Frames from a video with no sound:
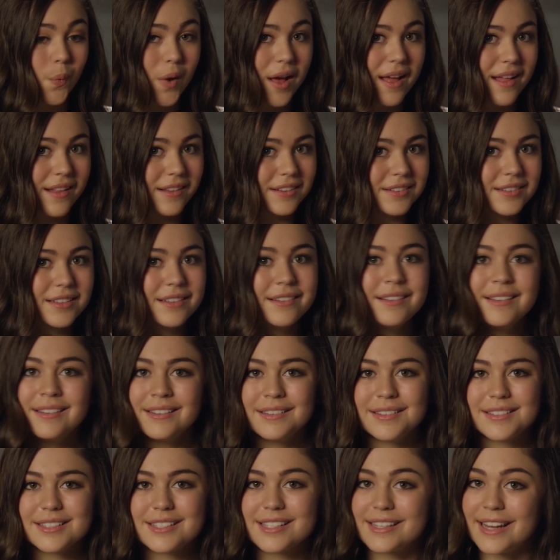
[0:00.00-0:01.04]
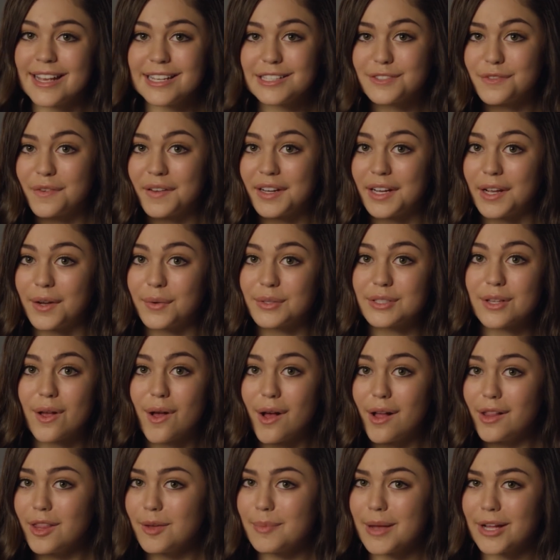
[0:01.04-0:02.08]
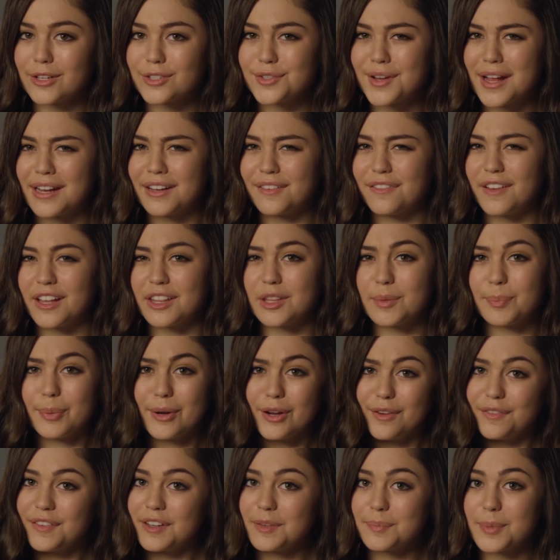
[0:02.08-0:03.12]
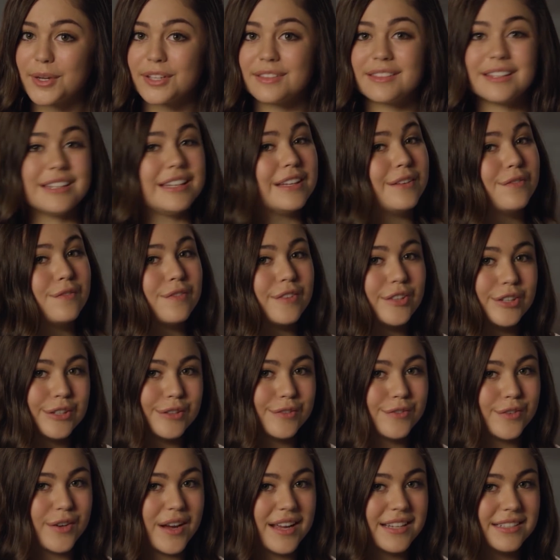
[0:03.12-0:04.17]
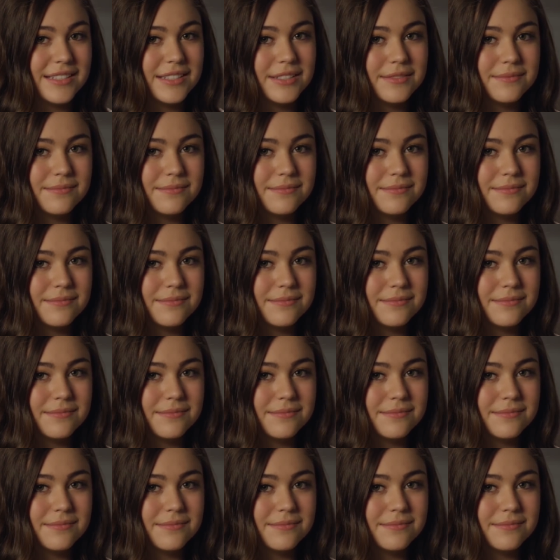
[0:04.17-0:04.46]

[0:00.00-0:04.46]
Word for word: Well, today's video is all about trying to find the perfect birthday gift for your friend